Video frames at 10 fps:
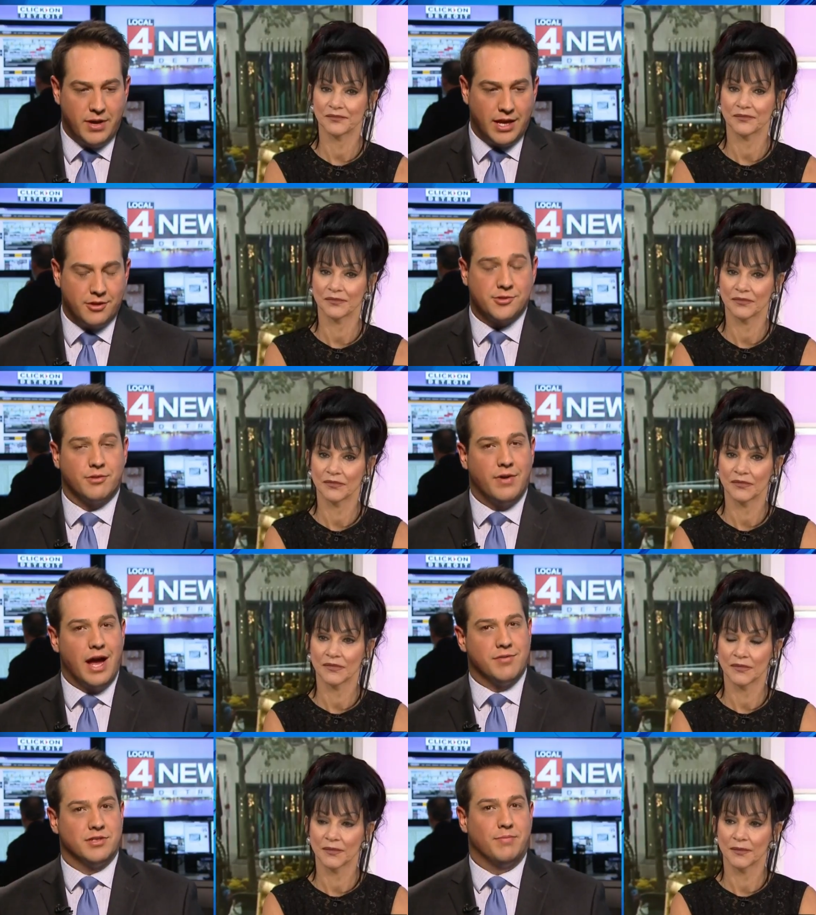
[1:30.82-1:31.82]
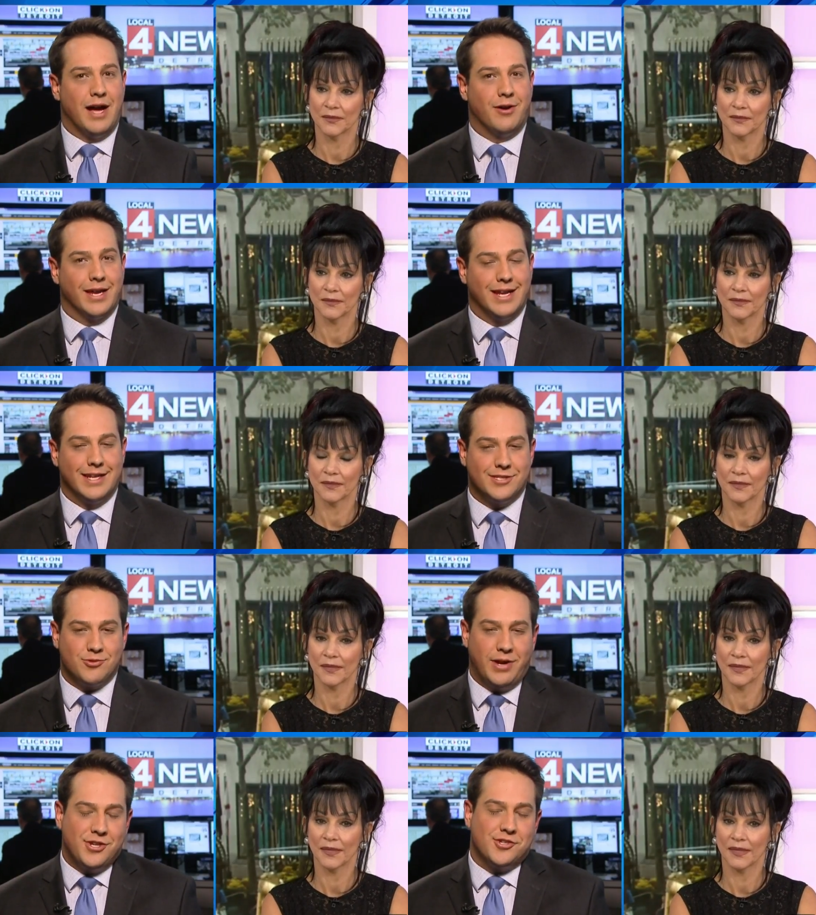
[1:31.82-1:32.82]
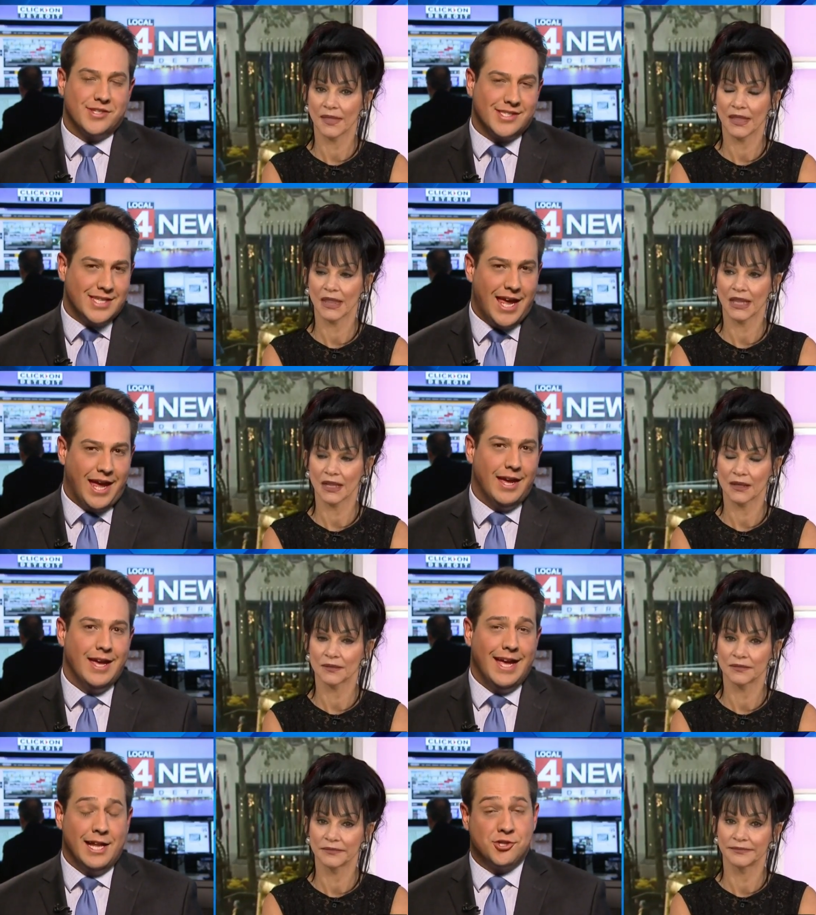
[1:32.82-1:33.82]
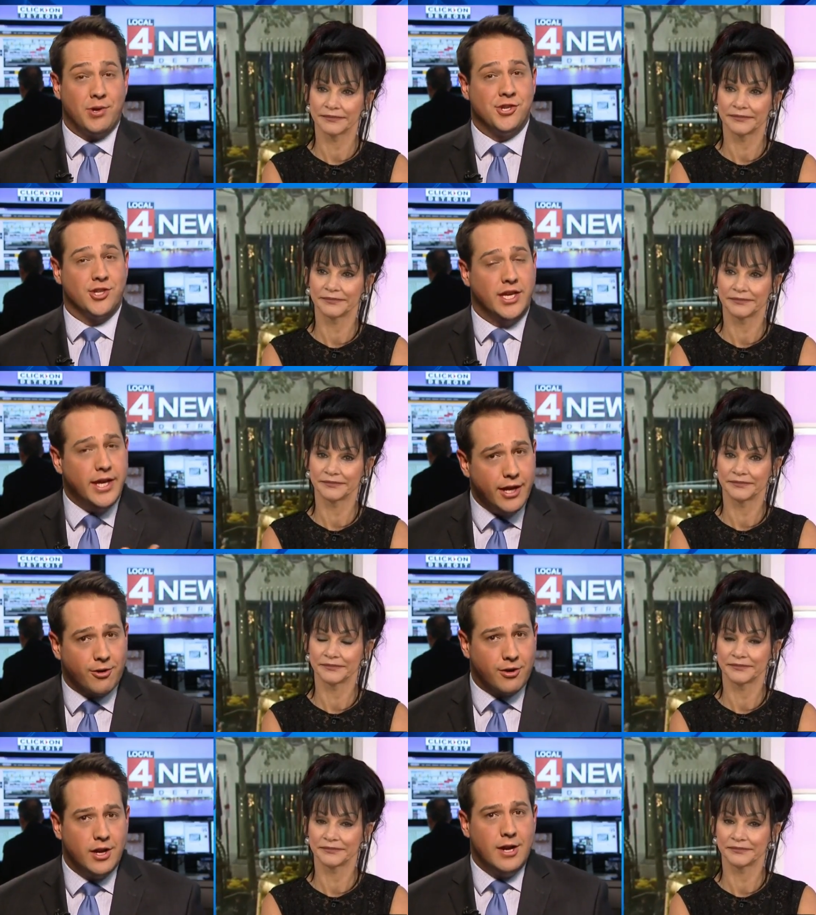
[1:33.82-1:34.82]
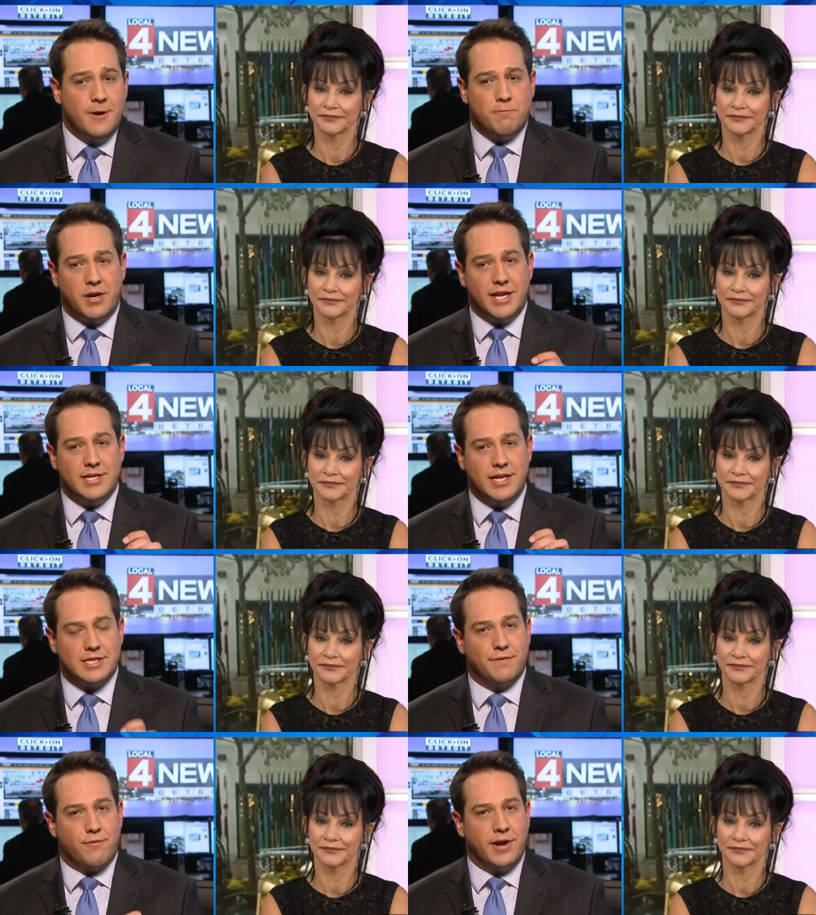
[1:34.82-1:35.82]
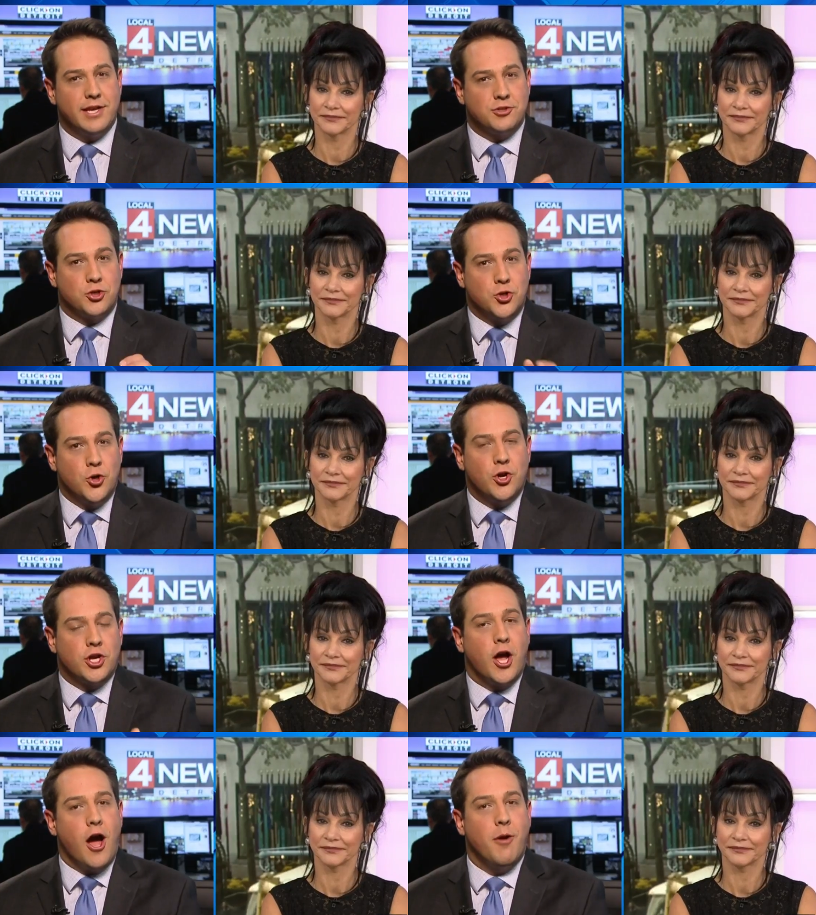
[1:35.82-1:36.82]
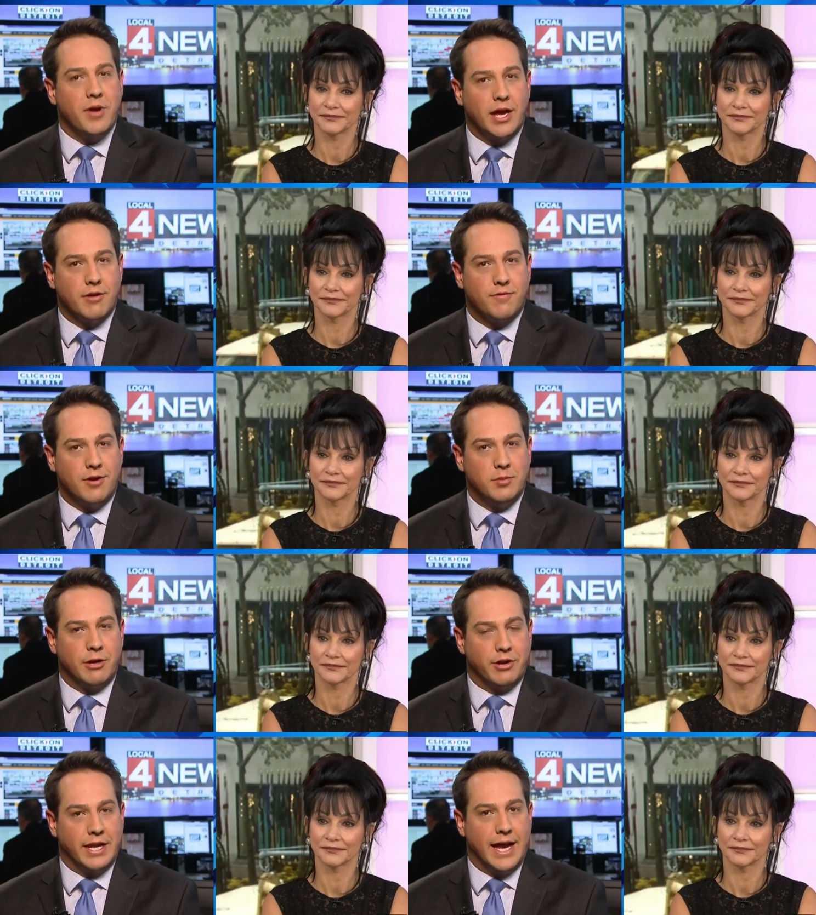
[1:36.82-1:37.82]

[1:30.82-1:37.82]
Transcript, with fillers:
Speaker 1: many of the survivors about, and it's strange to say and strange to hear, but is, is the phrase good coming from Larry